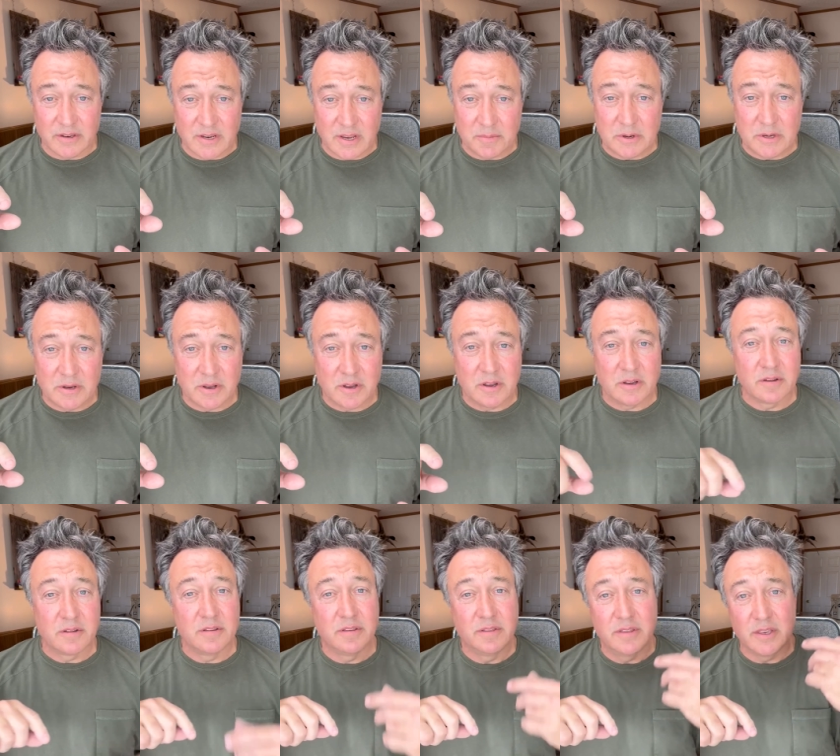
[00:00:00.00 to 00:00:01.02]
timid
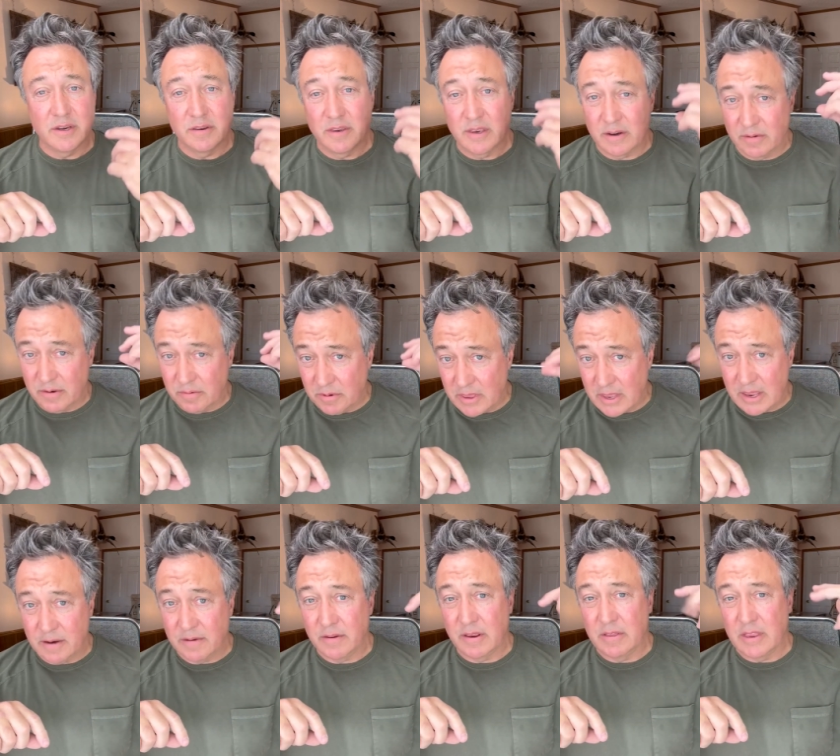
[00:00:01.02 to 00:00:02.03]
dogs that
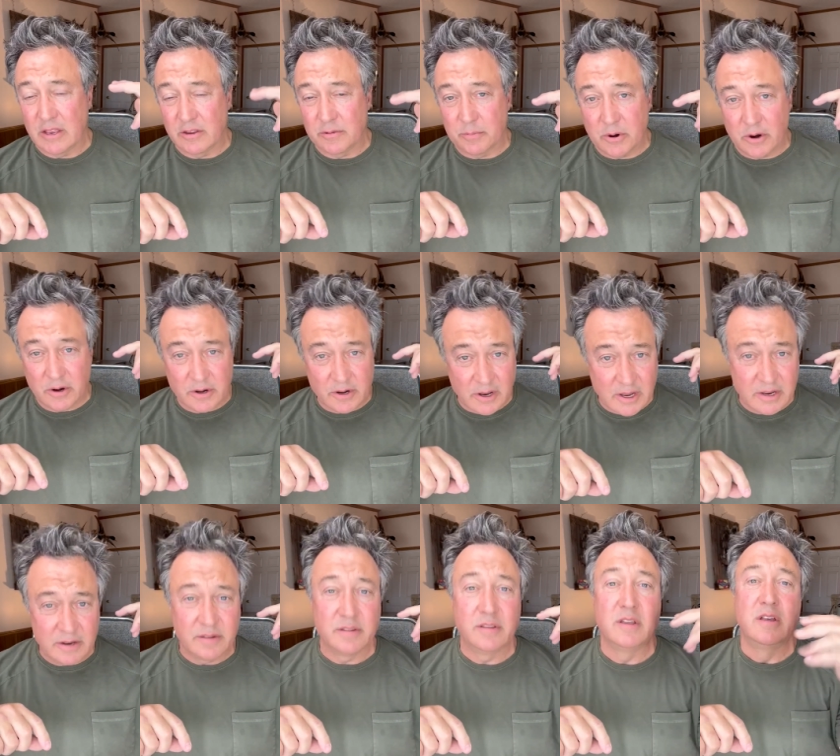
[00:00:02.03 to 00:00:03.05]
when that spark
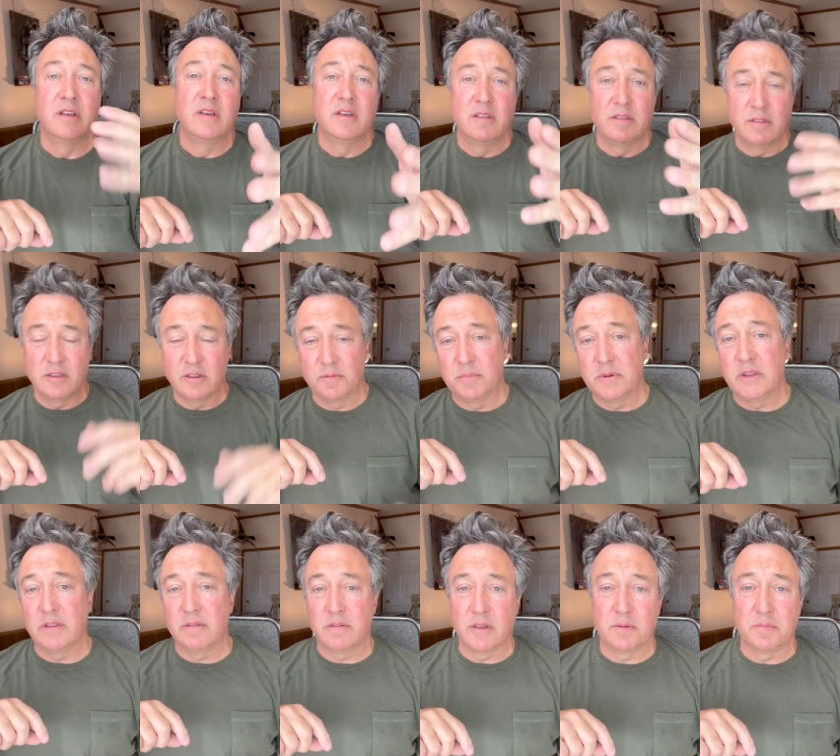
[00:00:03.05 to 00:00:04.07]
lights, they'll
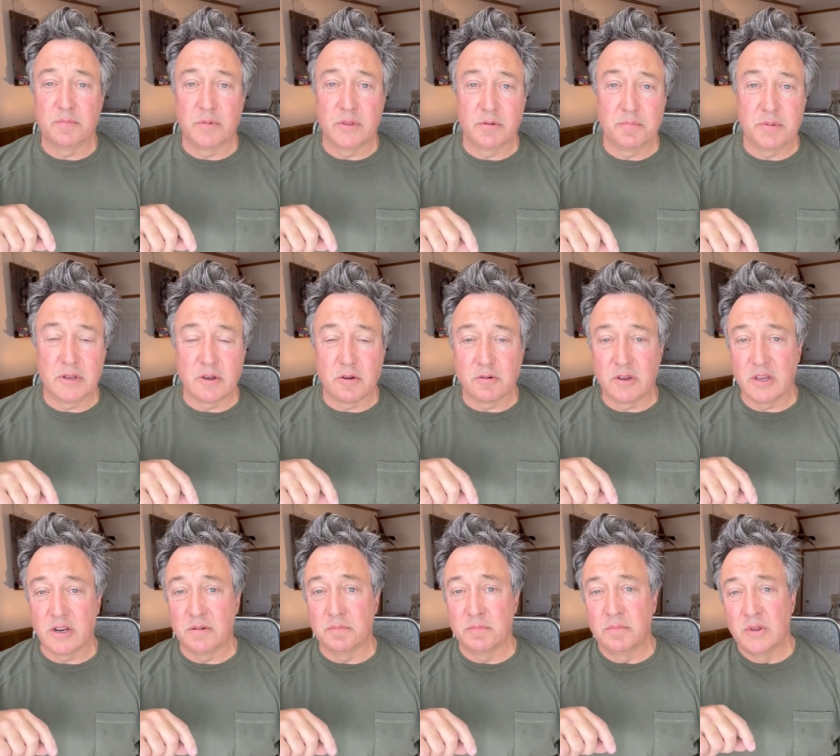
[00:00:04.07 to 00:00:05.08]
be go get
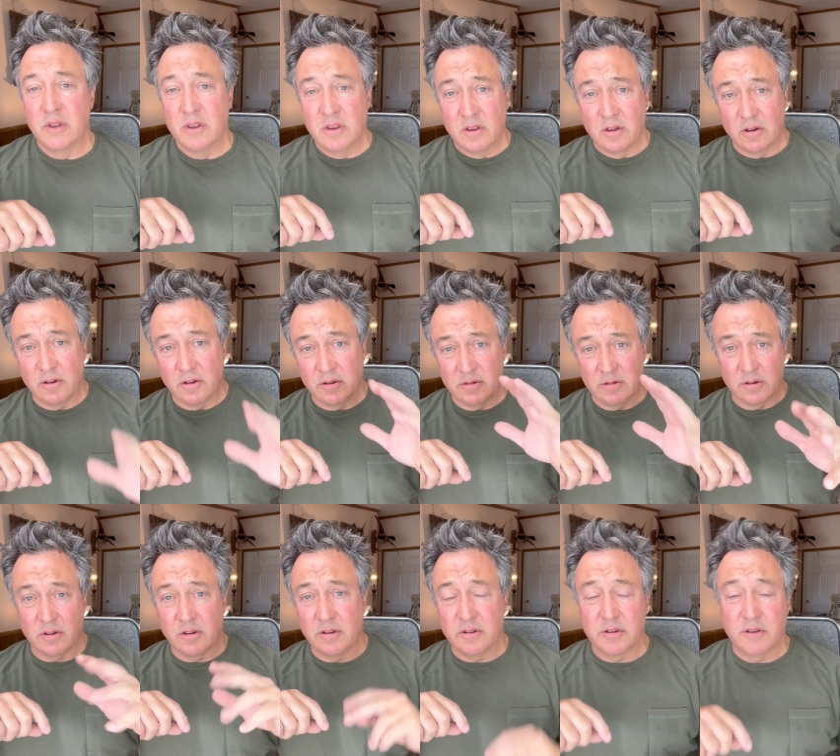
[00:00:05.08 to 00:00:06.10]
them
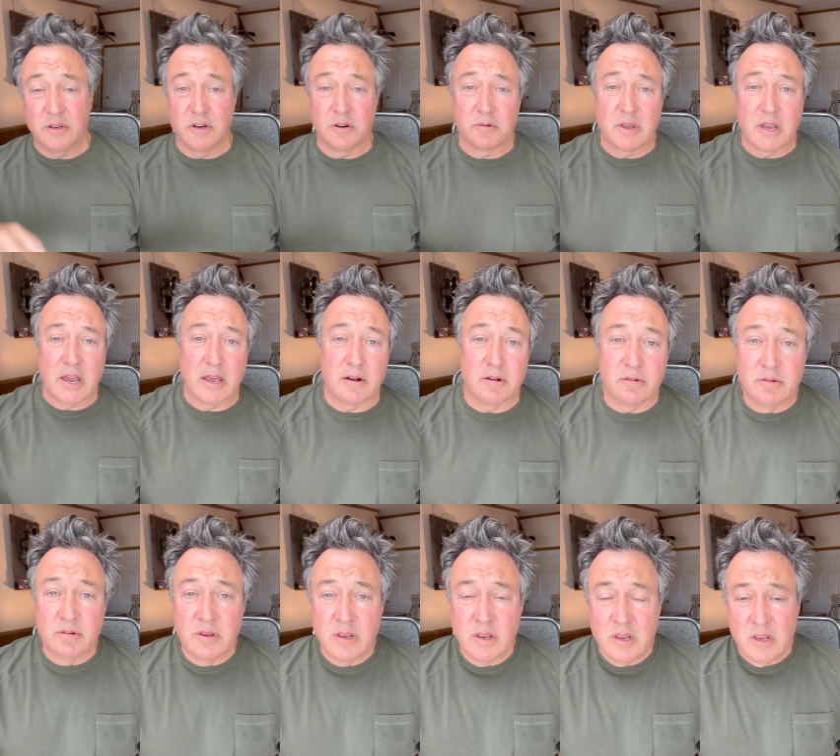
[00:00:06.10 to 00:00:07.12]
on
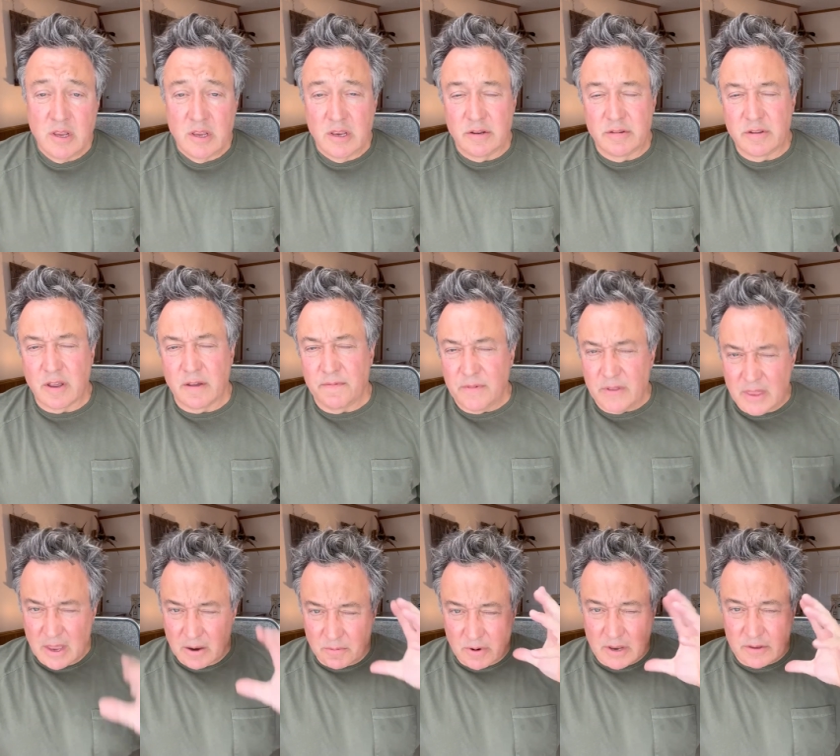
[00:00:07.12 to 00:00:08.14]
cattle and stuff in
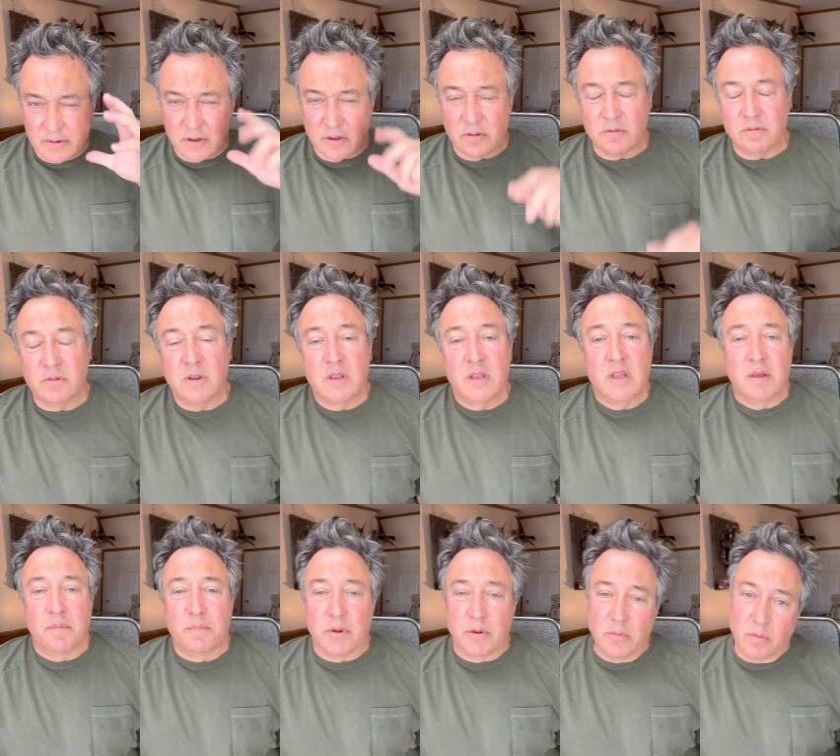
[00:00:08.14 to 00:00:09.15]
that red zone.
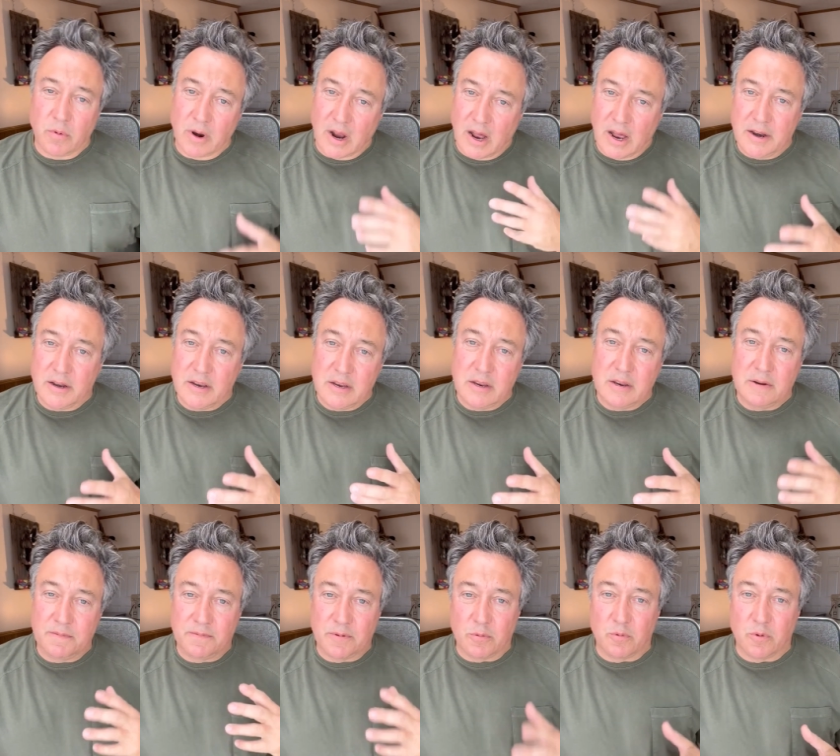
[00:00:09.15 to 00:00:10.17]
But what I
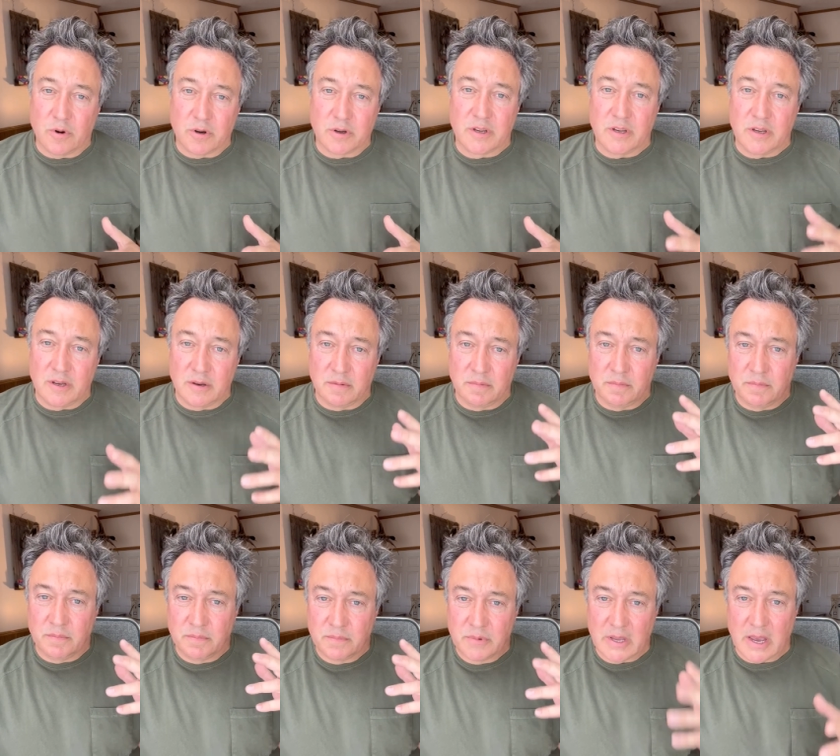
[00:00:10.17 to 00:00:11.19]
need for working
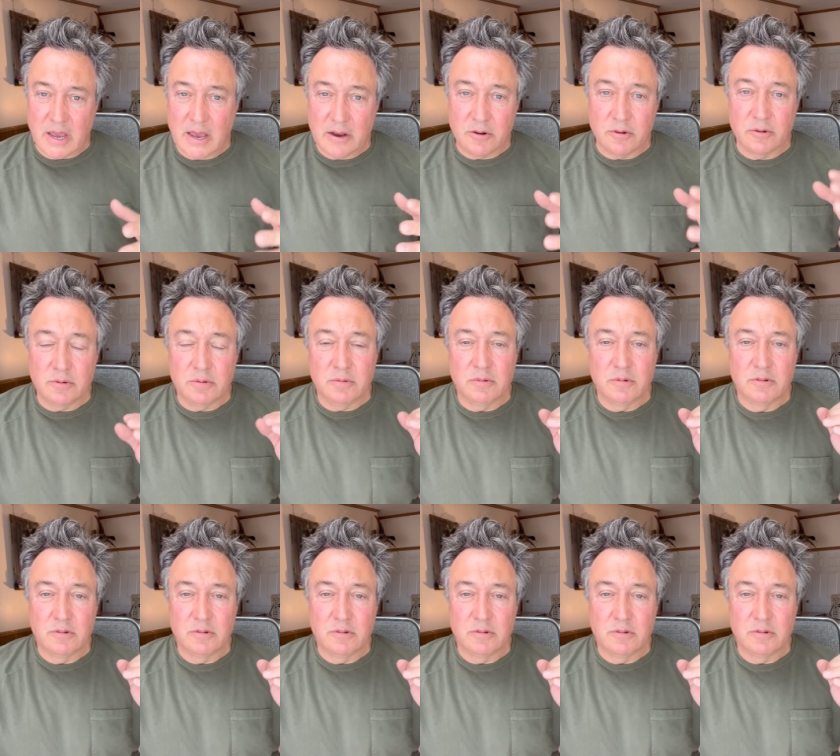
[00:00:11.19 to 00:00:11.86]
cattle,